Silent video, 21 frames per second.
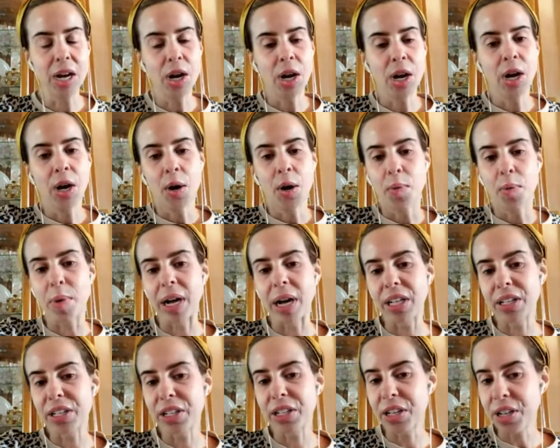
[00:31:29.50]

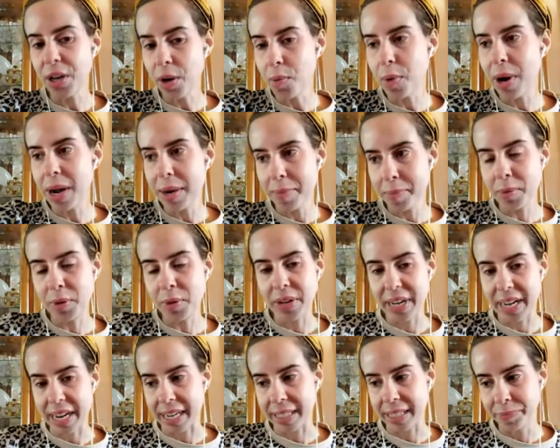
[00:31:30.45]
Well, you know what,
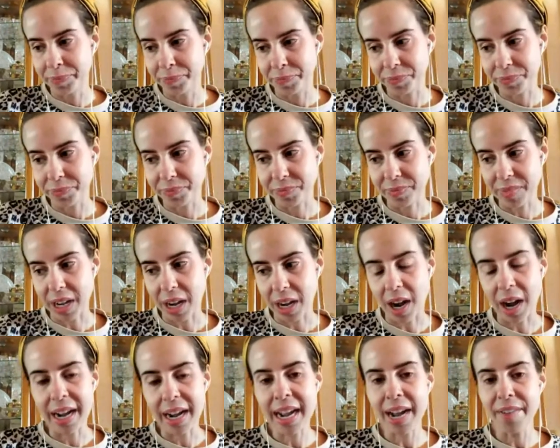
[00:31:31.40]
Maria?
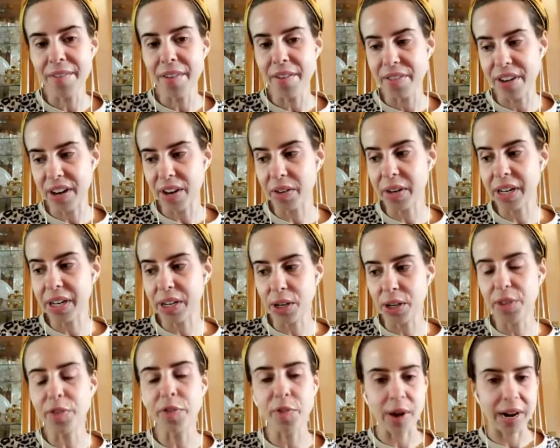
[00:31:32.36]
I have a very
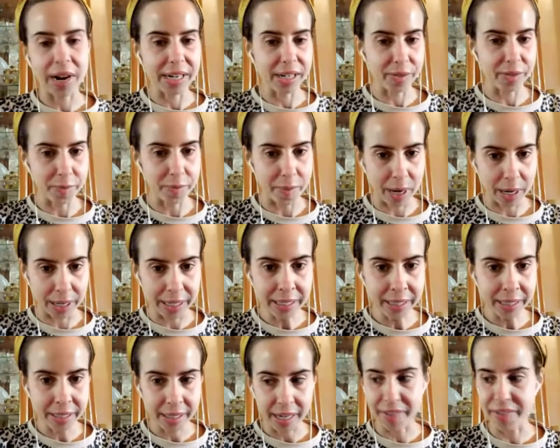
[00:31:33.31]
good friend of mine,
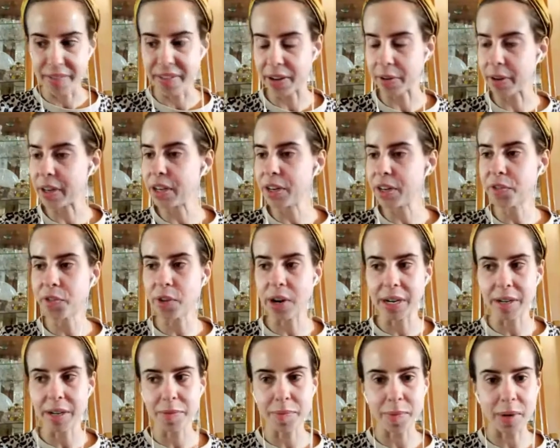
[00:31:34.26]

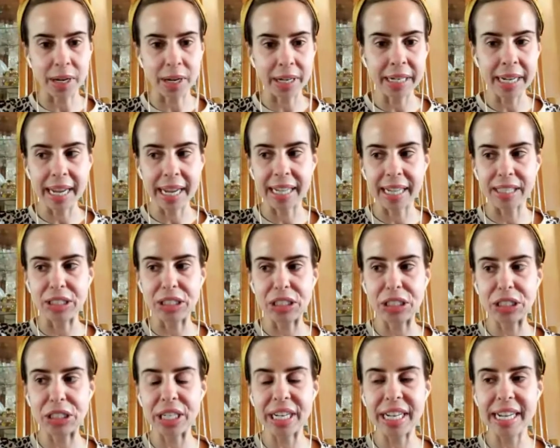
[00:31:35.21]
and
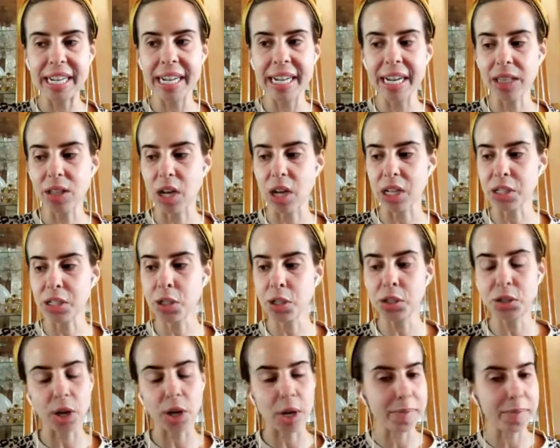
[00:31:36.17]
she lost her
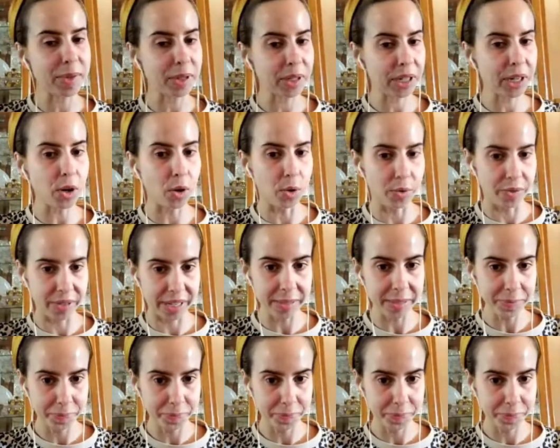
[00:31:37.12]
job during COVID,